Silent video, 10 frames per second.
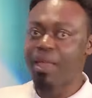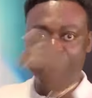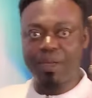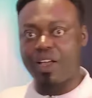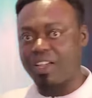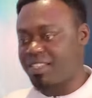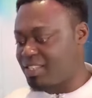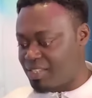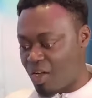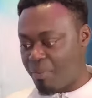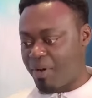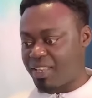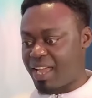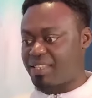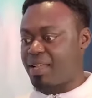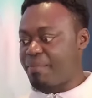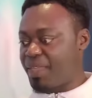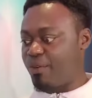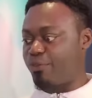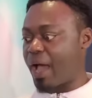Okay. Because it's normal that
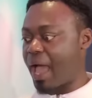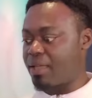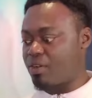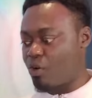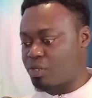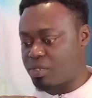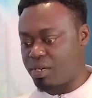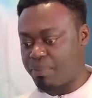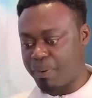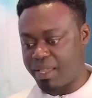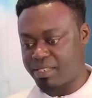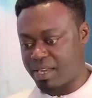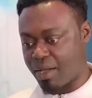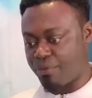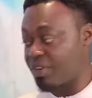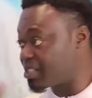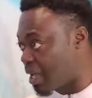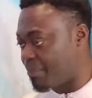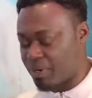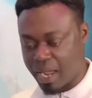if I go to the place now, for
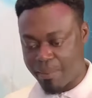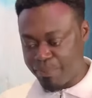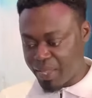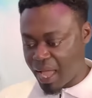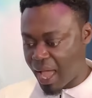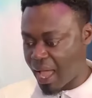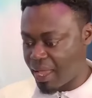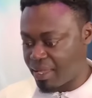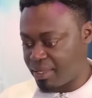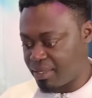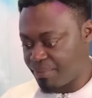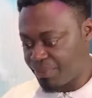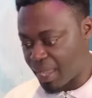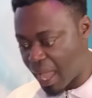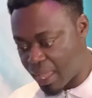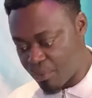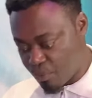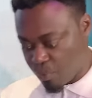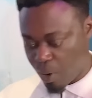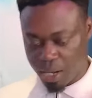example now, I
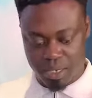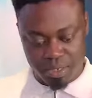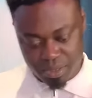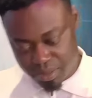walk